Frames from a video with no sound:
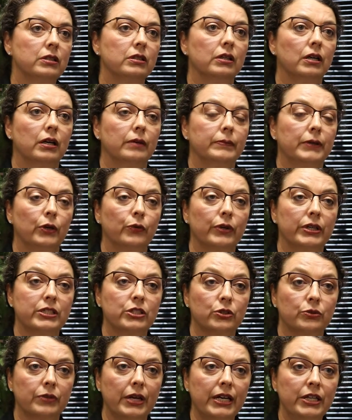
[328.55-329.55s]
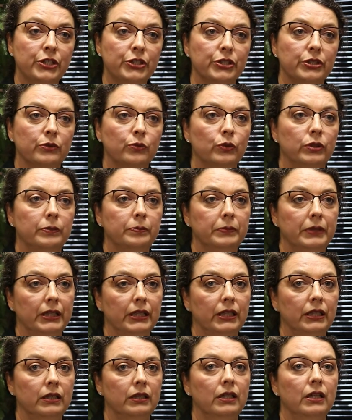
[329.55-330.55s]
A restoration would
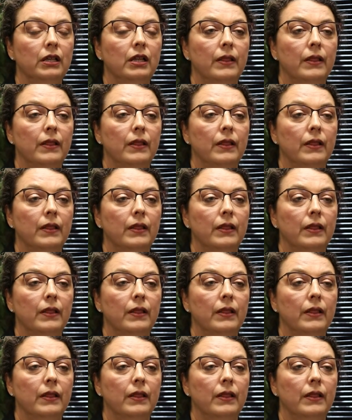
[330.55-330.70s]
mean